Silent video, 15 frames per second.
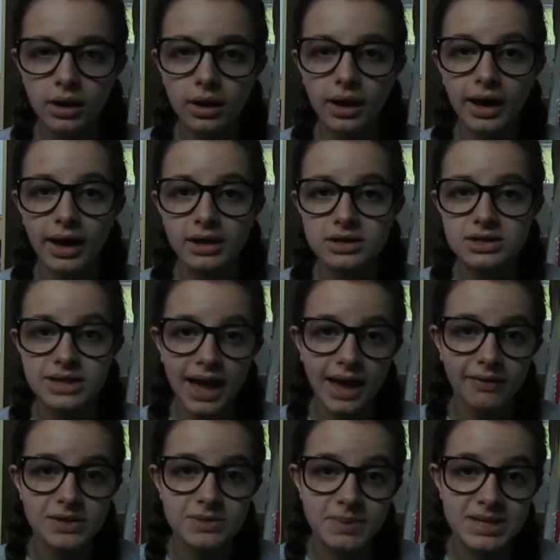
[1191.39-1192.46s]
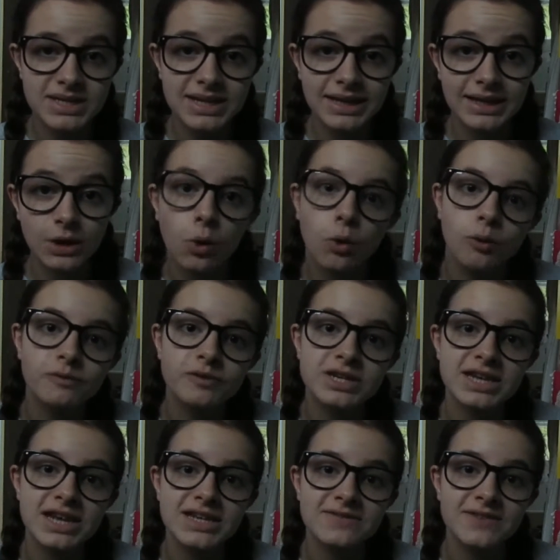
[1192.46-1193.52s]
And yeah, that's basically all for
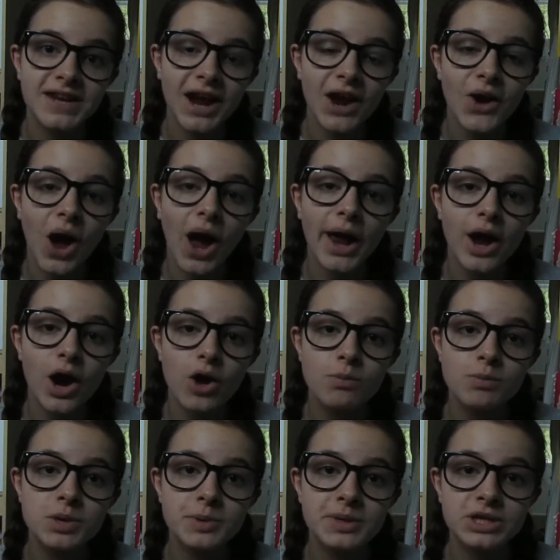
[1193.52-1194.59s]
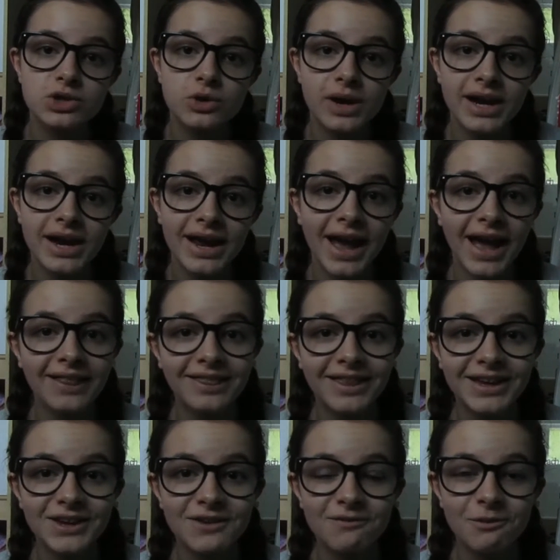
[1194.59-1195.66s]
today's video. I hope you enjoyed it and
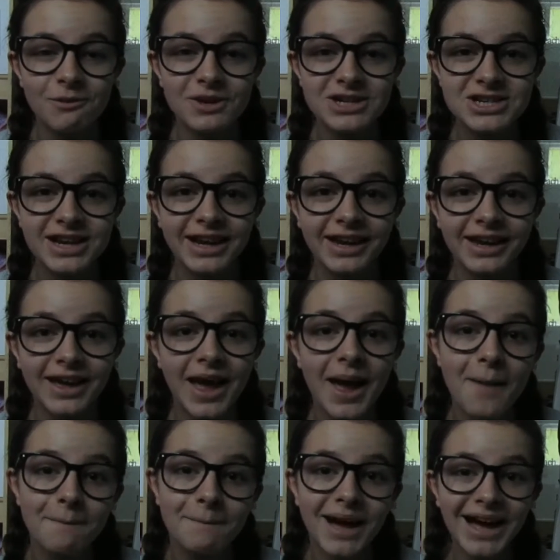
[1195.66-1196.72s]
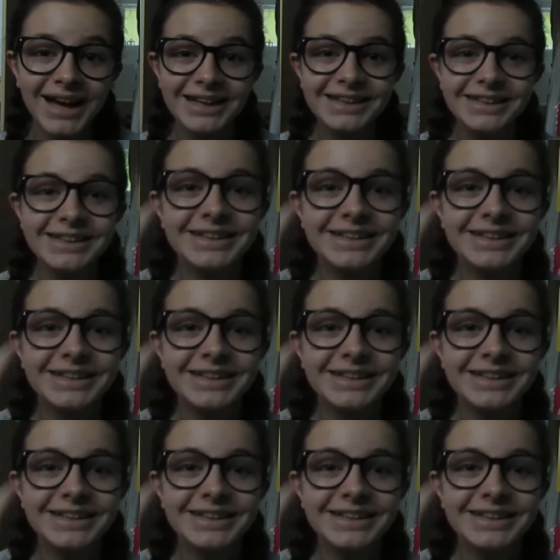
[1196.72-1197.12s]
thank you for watching. Bye!